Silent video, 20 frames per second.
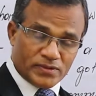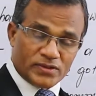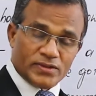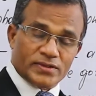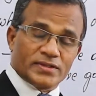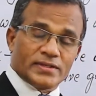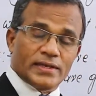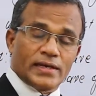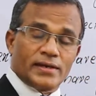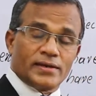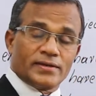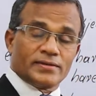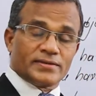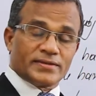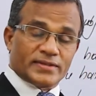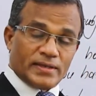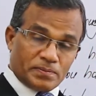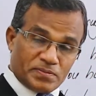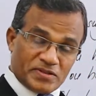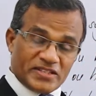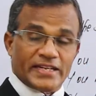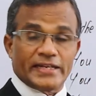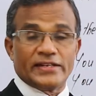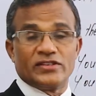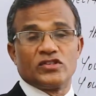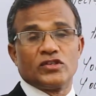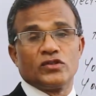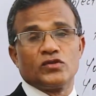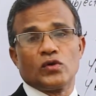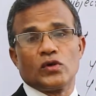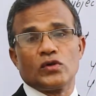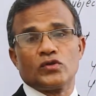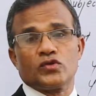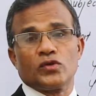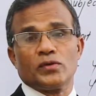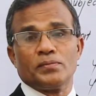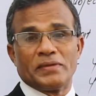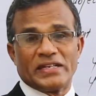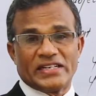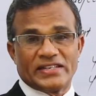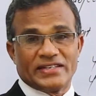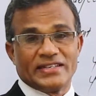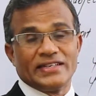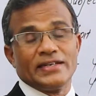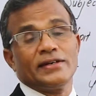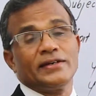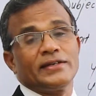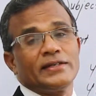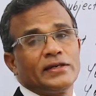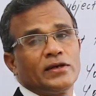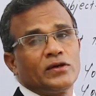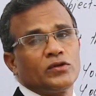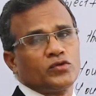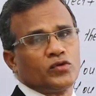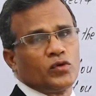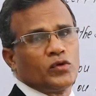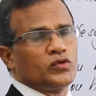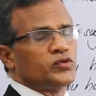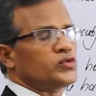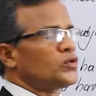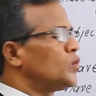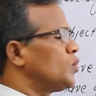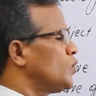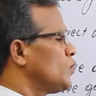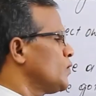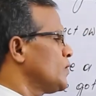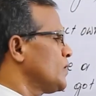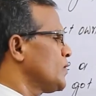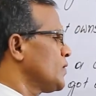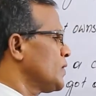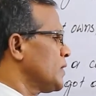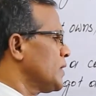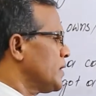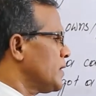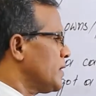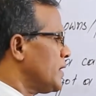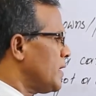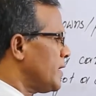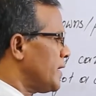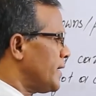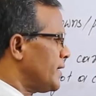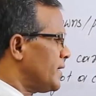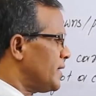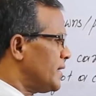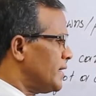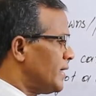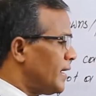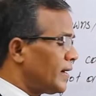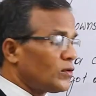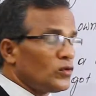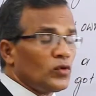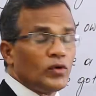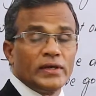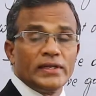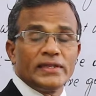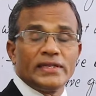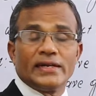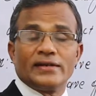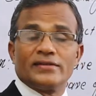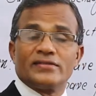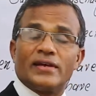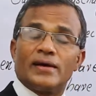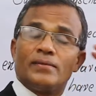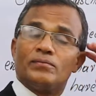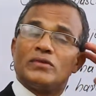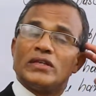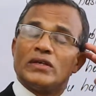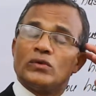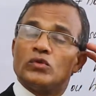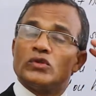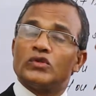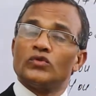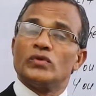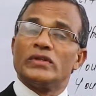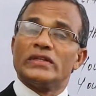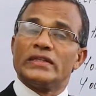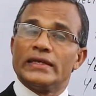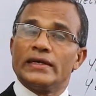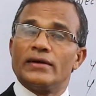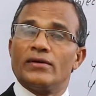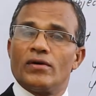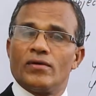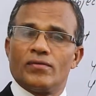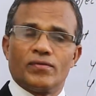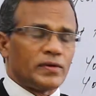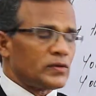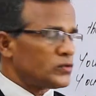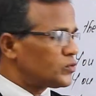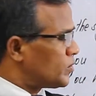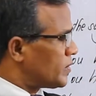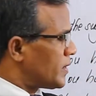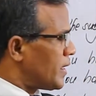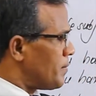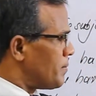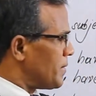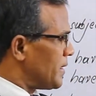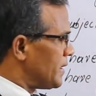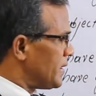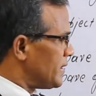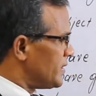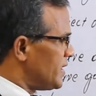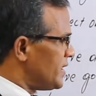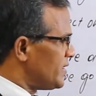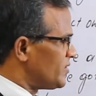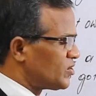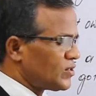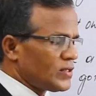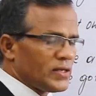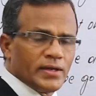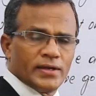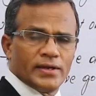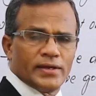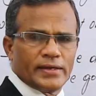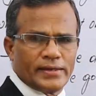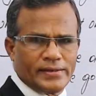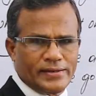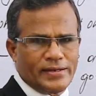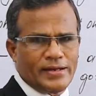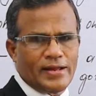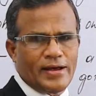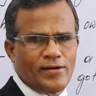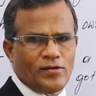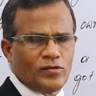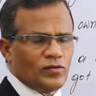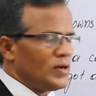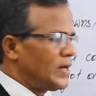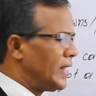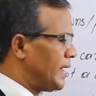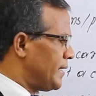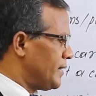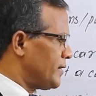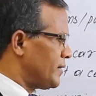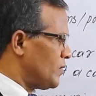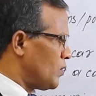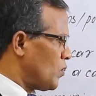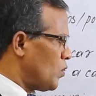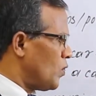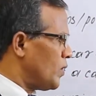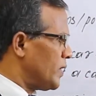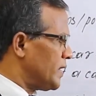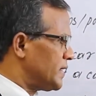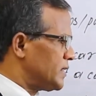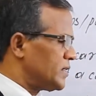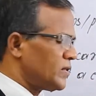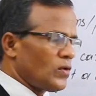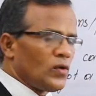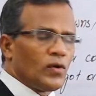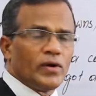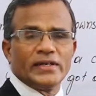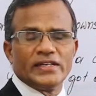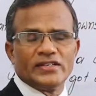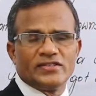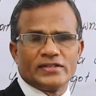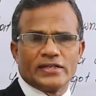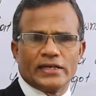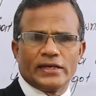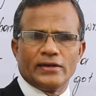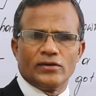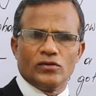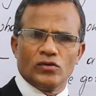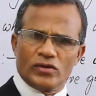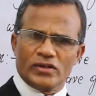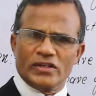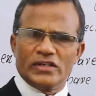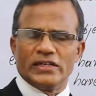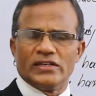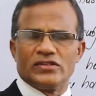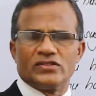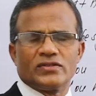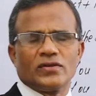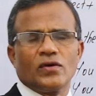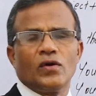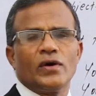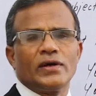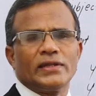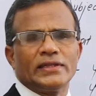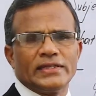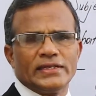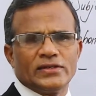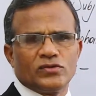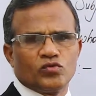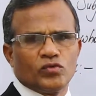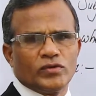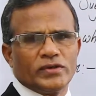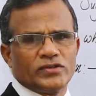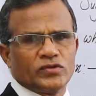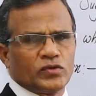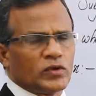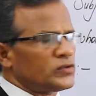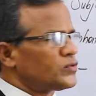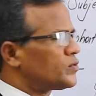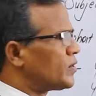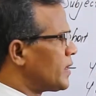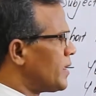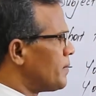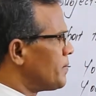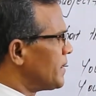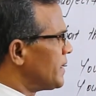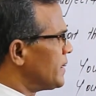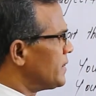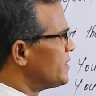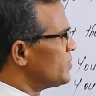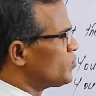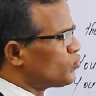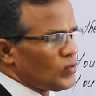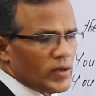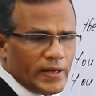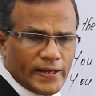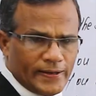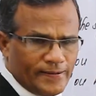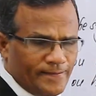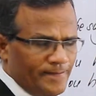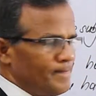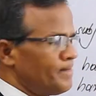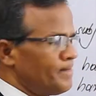substance is also materials also, and not only that, something which we think of also come under this noun, like knowledge, honesty, goodness, all these words also come under this one.